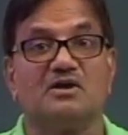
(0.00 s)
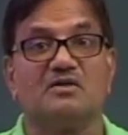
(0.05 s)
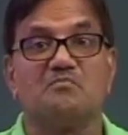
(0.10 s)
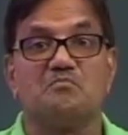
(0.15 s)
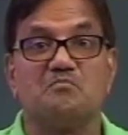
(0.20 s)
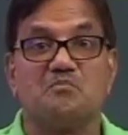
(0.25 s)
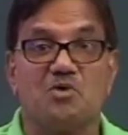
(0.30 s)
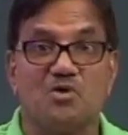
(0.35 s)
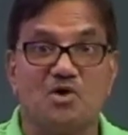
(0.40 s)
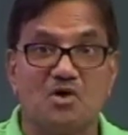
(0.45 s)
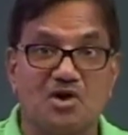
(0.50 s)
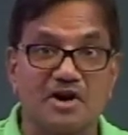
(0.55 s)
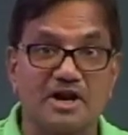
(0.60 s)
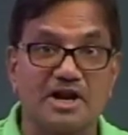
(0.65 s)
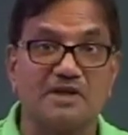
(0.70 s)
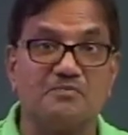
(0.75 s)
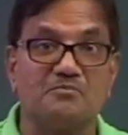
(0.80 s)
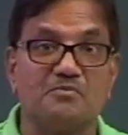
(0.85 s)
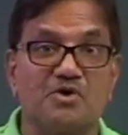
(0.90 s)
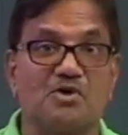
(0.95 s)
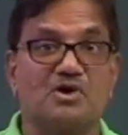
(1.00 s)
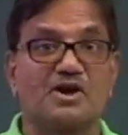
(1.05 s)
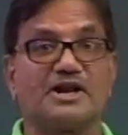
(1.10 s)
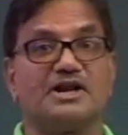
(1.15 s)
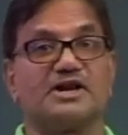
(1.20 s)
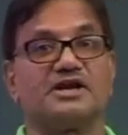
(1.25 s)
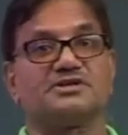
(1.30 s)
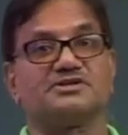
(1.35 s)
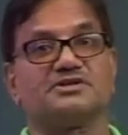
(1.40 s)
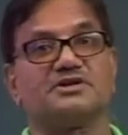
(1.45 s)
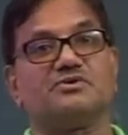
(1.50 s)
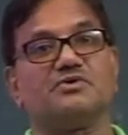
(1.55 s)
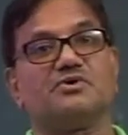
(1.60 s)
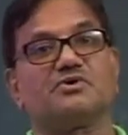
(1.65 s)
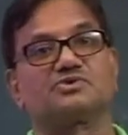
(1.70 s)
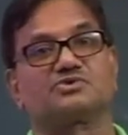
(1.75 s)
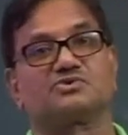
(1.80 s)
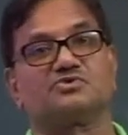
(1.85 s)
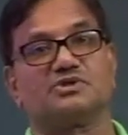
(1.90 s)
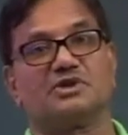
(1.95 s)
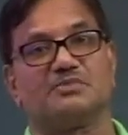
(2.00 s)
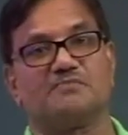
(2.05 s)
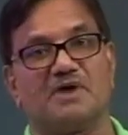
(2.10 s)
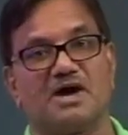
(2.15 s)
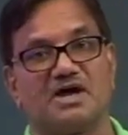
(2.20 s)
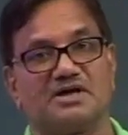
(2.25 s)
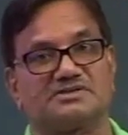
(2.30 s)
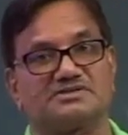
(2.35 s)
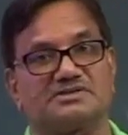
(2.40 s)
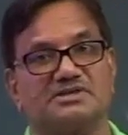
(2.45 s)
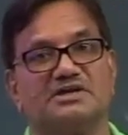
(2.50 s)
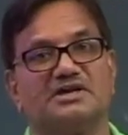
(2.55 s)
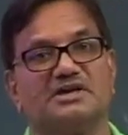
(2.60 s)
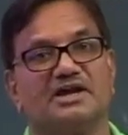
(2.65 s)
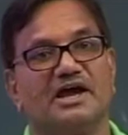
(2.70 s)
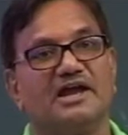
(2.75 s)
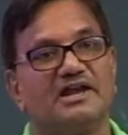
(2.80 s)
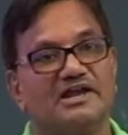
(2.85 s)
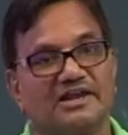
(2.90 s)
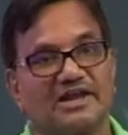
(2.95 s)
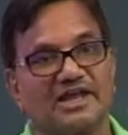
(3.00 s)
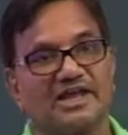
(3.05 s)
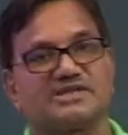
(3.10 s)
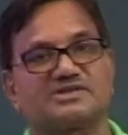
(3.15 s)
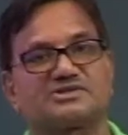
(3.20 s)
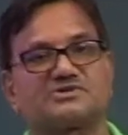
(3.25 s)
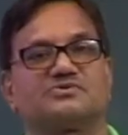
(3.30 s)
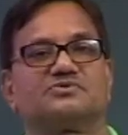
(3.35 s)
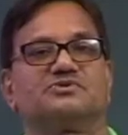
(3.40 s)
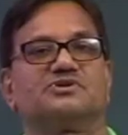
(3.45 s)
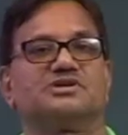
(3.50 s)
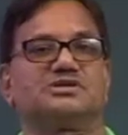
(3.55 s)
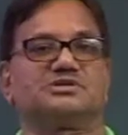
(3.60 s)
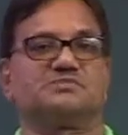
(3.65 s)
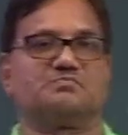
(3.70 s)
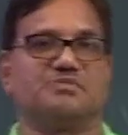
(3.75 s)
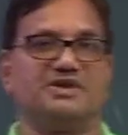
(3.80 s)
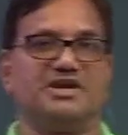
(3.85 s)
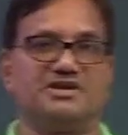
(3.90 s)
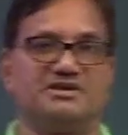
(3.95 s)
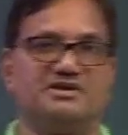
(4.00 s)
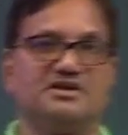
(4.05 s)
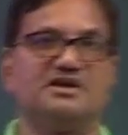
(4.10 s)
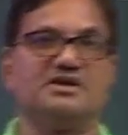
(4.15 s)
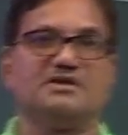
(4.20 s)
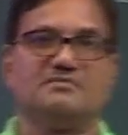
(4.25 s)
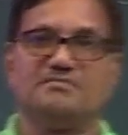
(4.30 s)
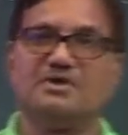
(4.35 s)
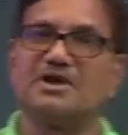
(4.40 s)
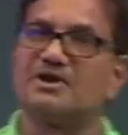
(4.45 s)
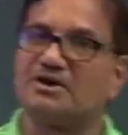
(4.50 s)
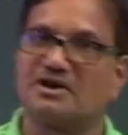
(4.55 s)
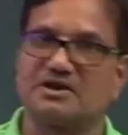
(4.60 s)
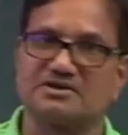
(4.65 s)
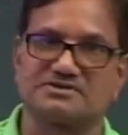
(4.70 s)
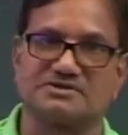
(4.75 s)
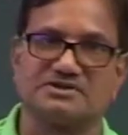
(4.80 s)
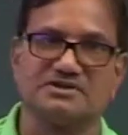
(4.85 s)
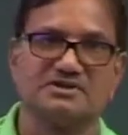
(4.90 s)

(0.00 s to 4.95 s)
more and more energy goes to the mass and less to the speed, because